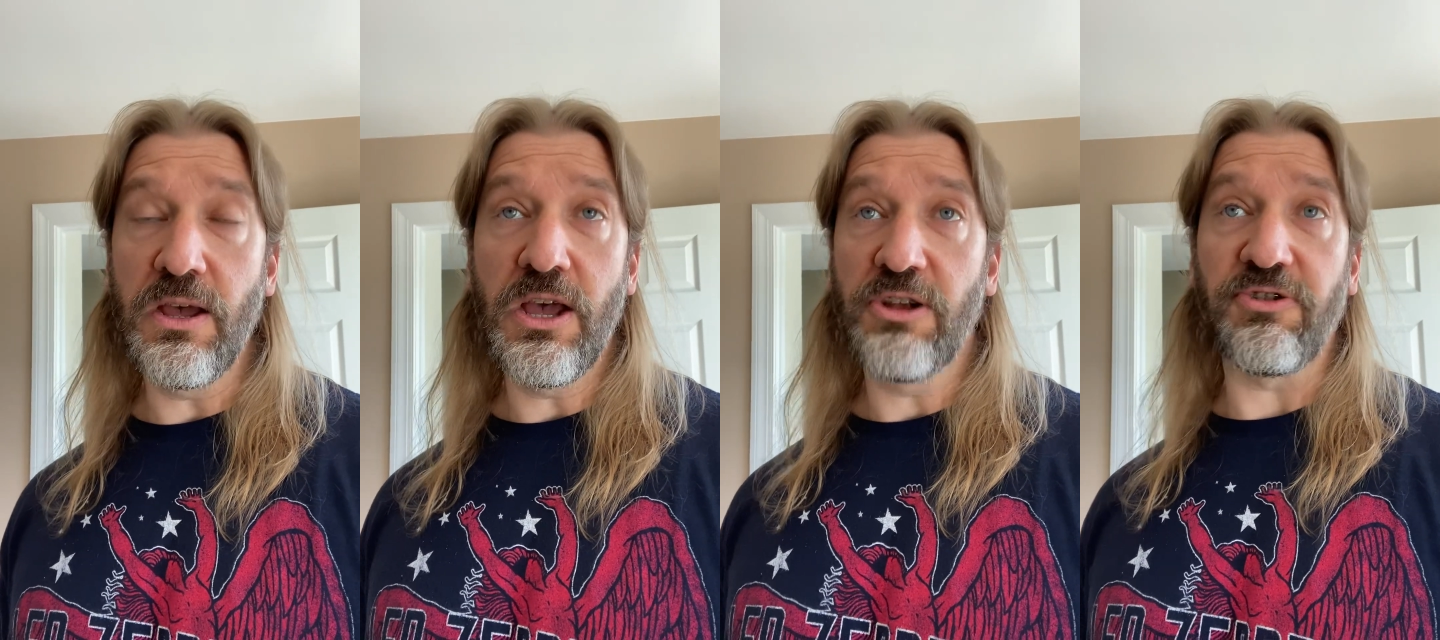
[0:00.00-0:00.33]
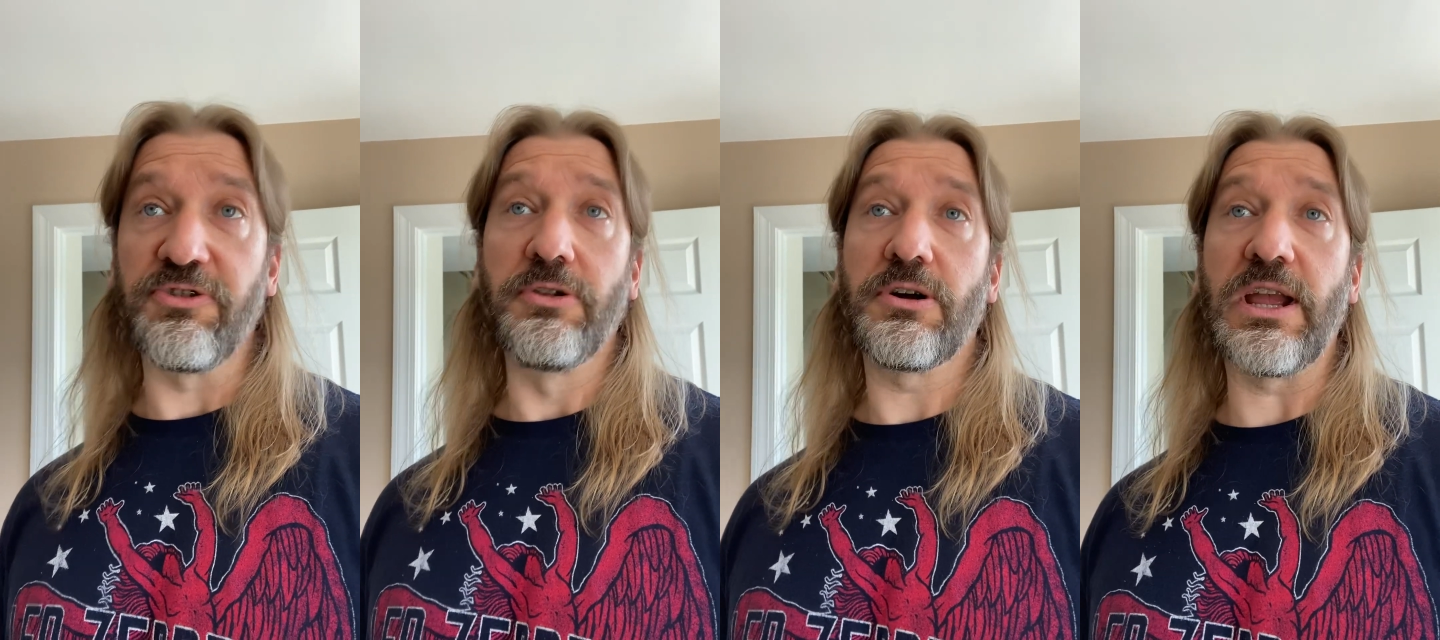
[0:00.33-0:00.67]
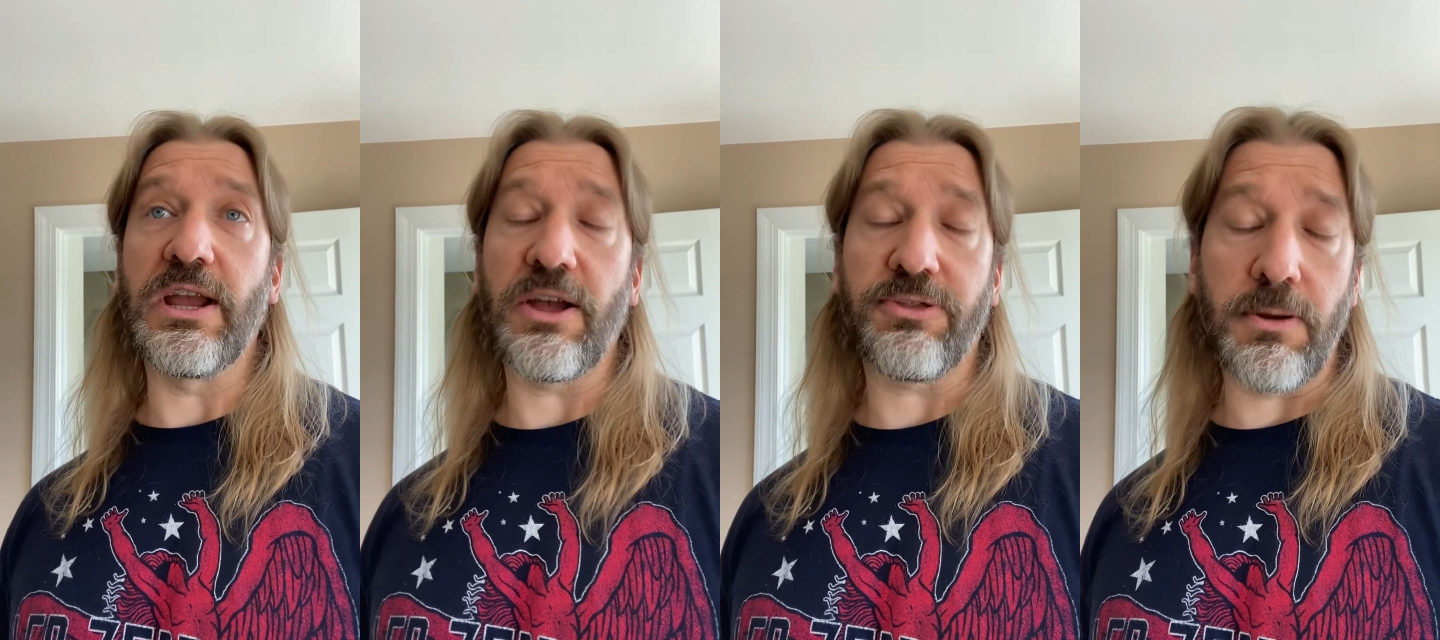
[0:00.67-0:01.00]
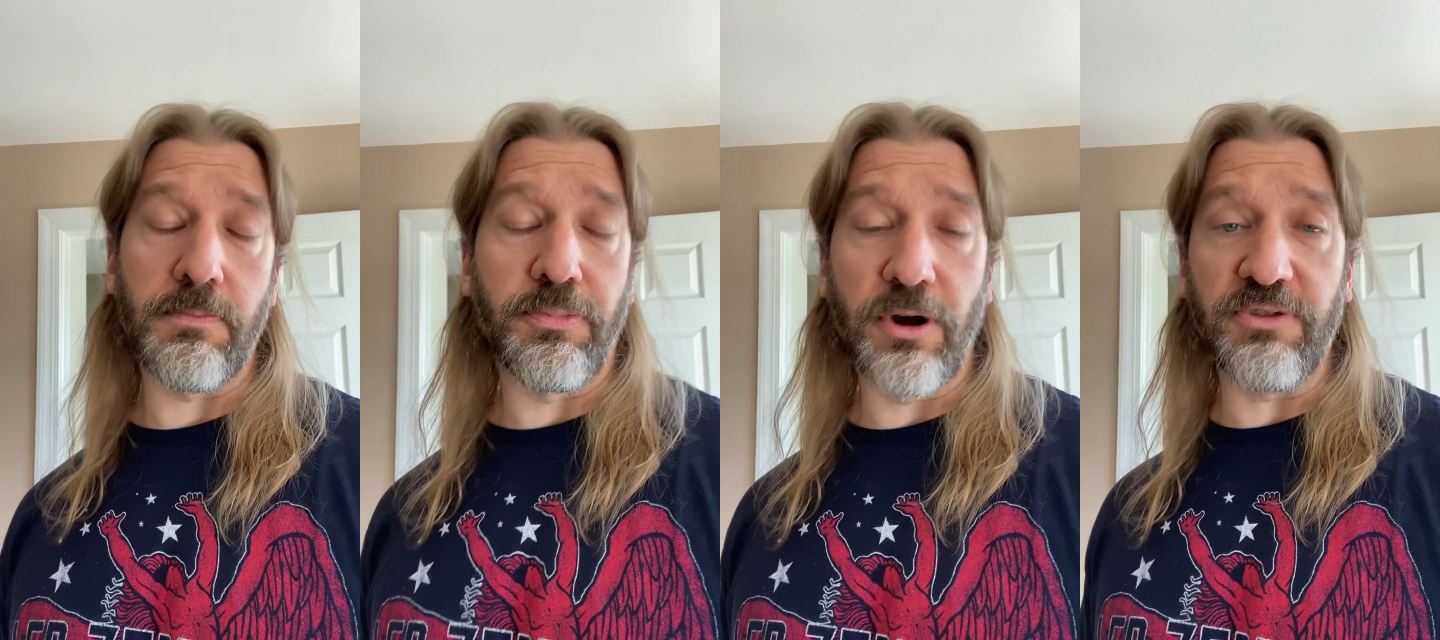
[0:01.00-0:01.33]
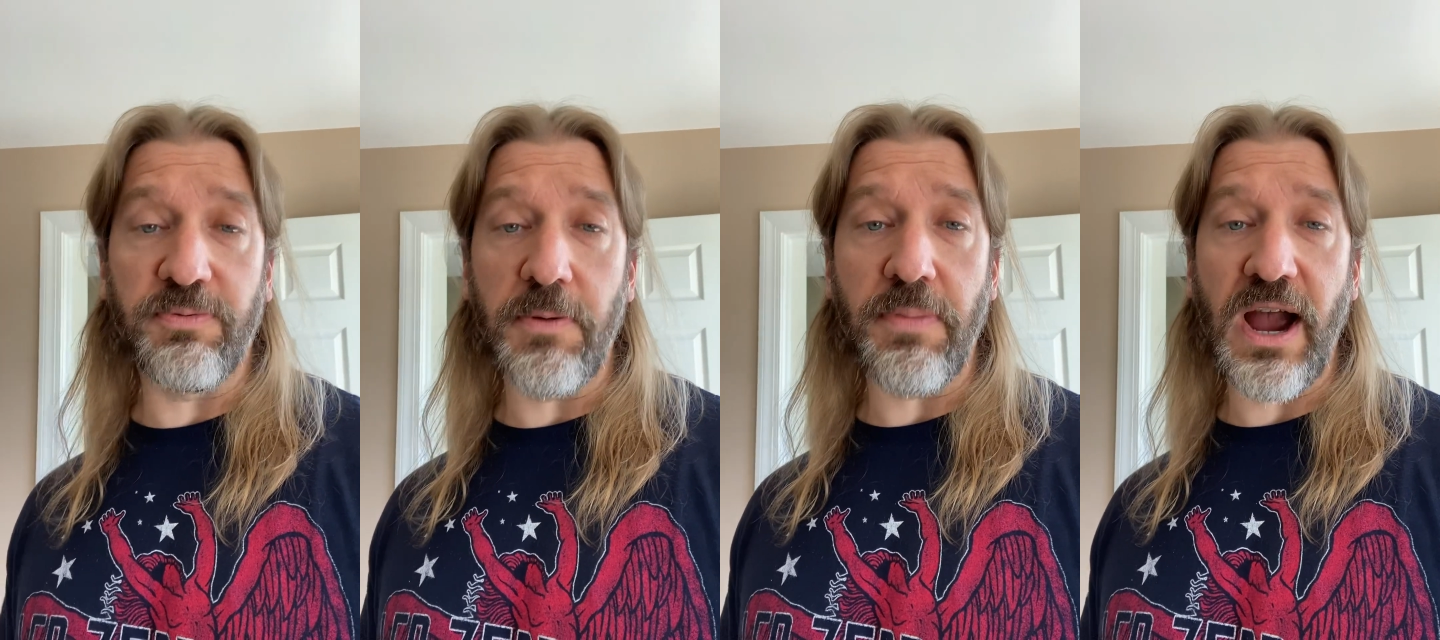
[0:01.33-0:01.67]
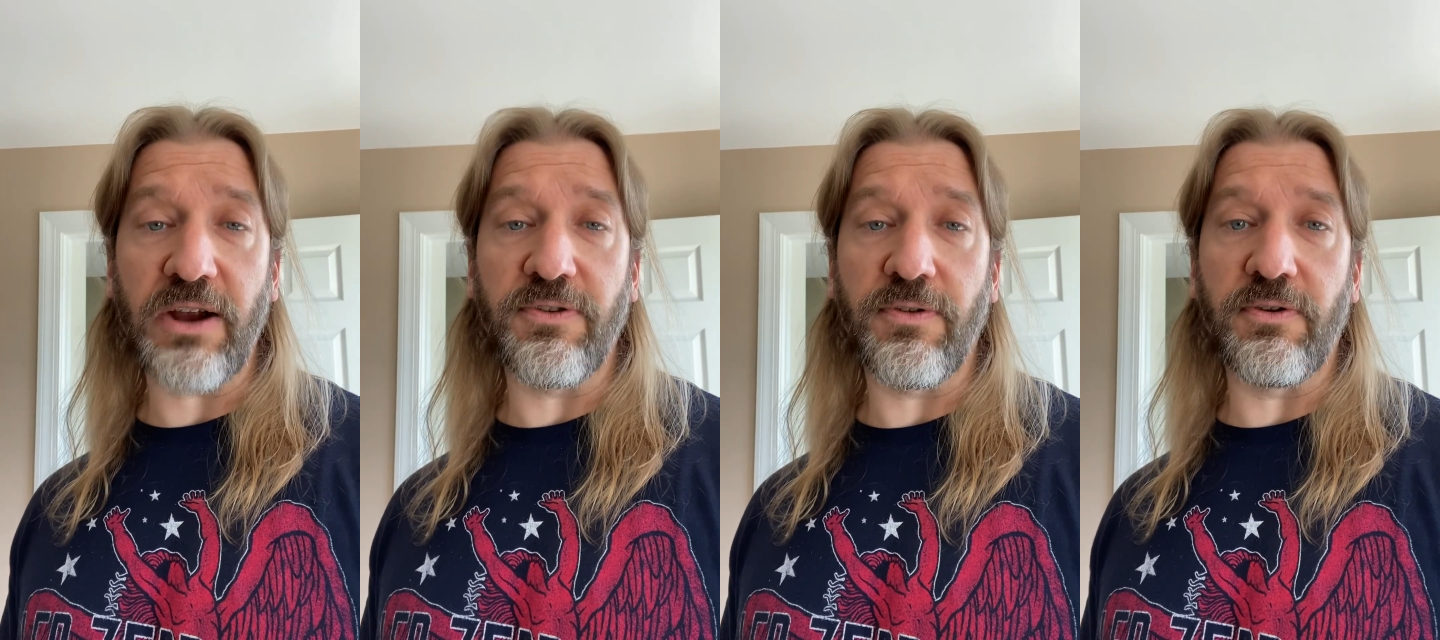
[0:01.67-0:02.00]
just looking at them brings me
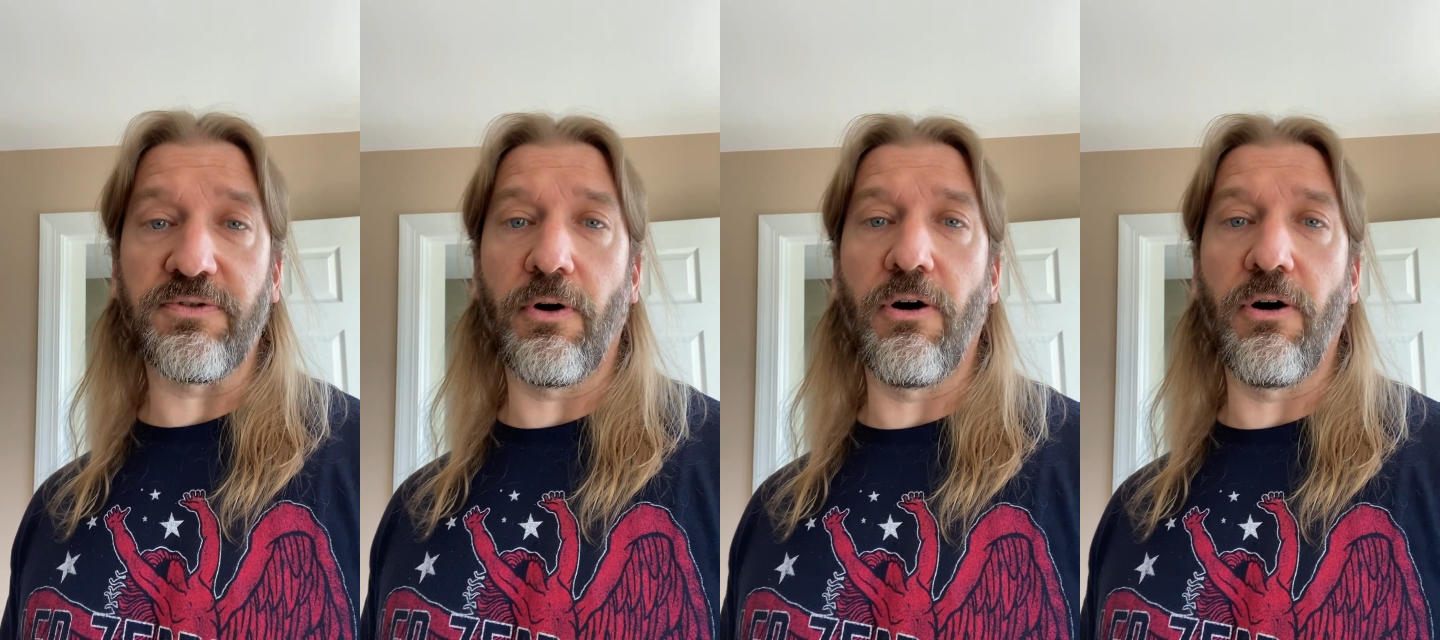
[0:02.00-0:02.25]
back to those